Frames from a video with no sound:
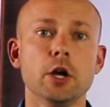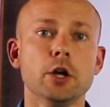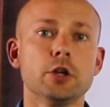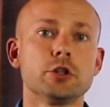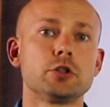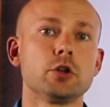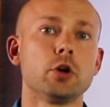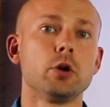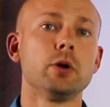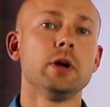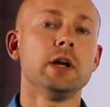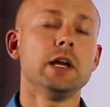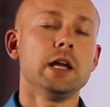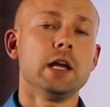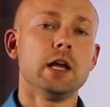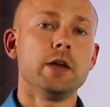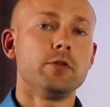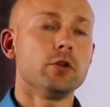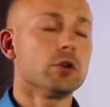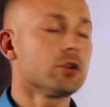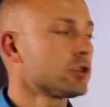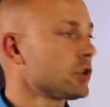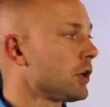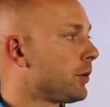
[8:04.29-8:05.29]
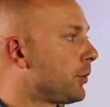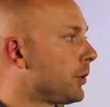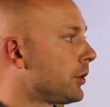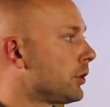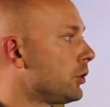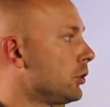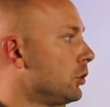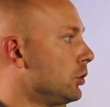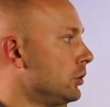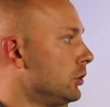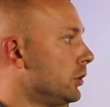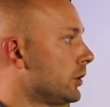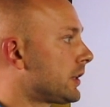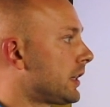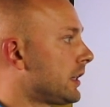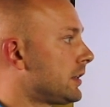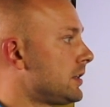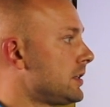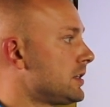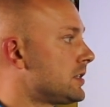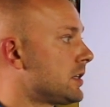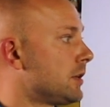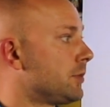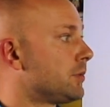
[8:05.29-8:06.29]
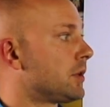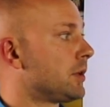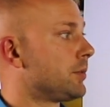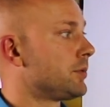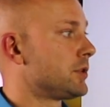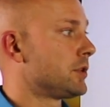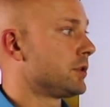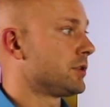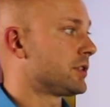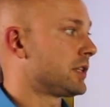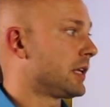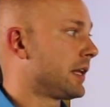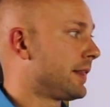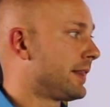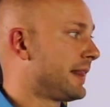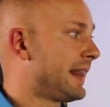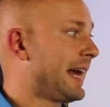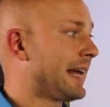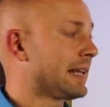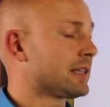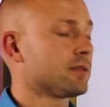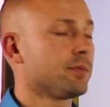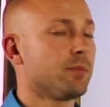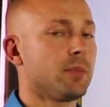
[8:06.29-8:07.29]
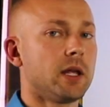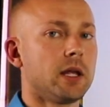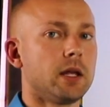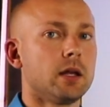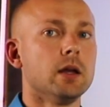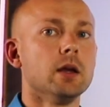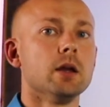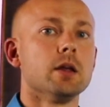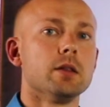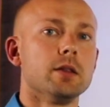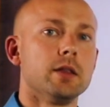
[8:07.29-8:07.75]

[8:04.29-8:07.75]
So if you're someone who looked at these symptoms and you said, that's me,